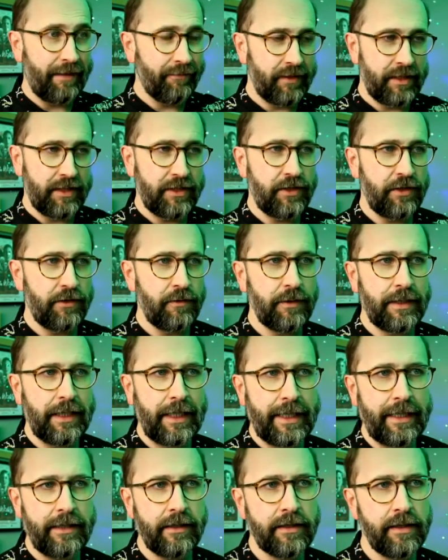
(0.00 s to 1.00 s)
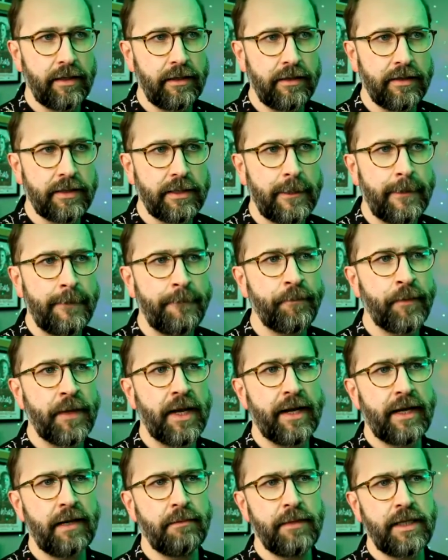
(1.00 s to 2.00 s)
these two clear colours,
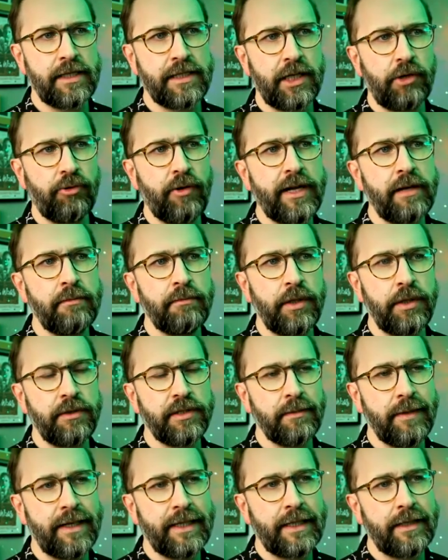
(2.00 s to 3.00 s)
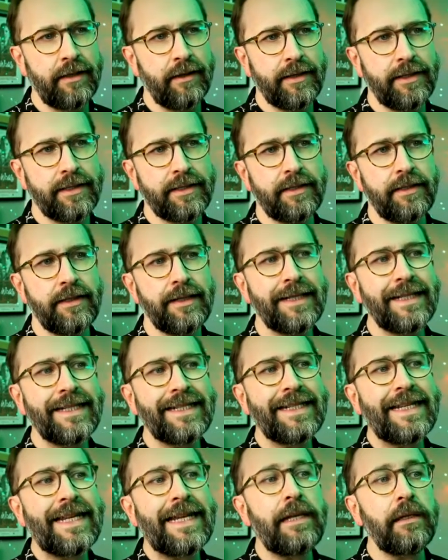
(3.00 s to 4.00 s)
and I'm mixing green and blue to make a nice
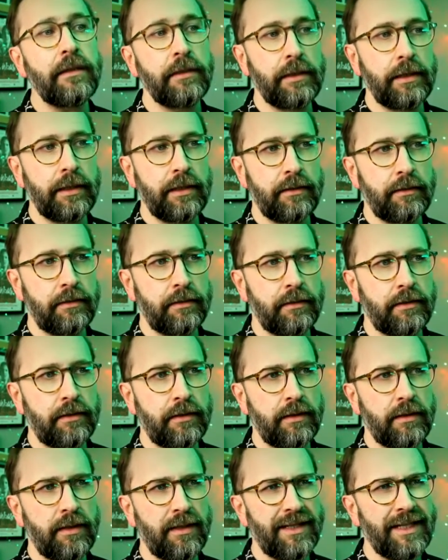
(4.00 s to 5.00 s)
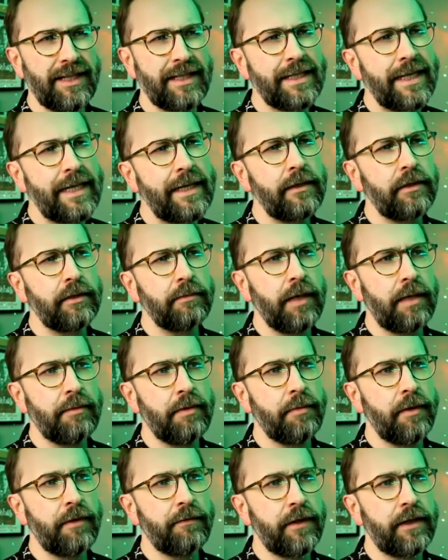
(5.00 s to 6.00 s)
teal. I think teal might be
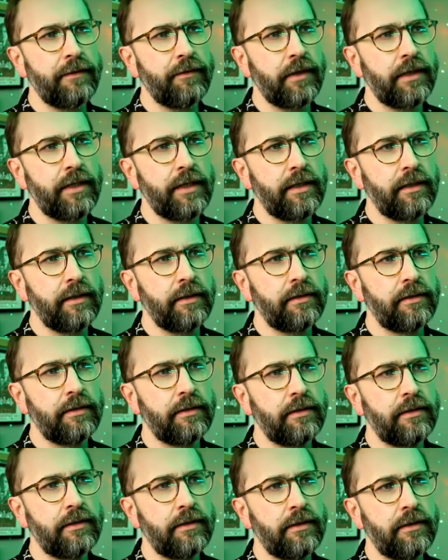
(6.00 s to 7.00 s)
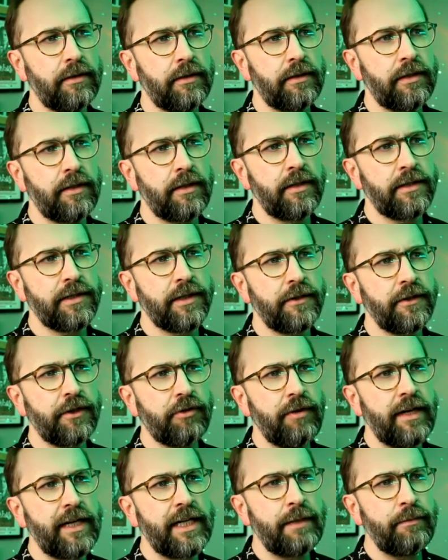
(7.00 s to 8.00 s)
my favourite colour. So either
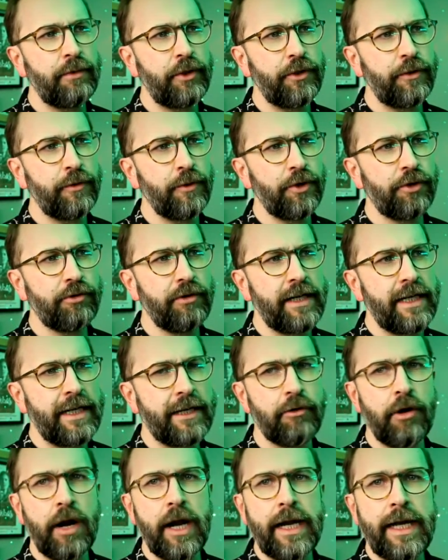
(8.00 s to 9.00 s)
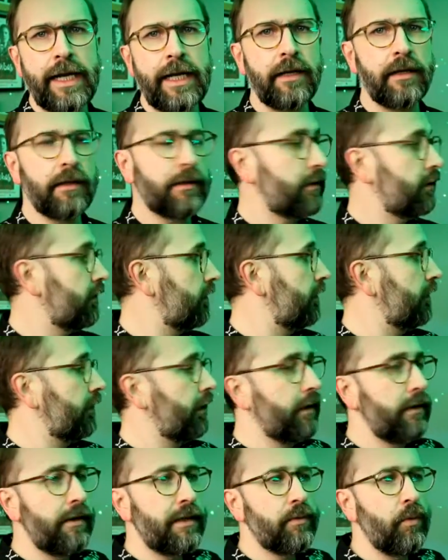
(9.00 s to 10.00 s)
greeny blue or greeny grey,
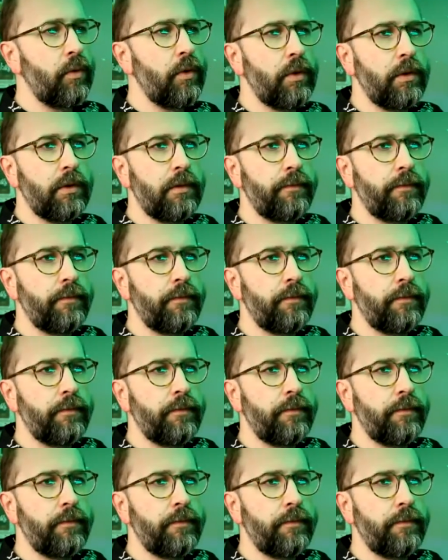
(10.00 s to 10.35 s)
like this wall.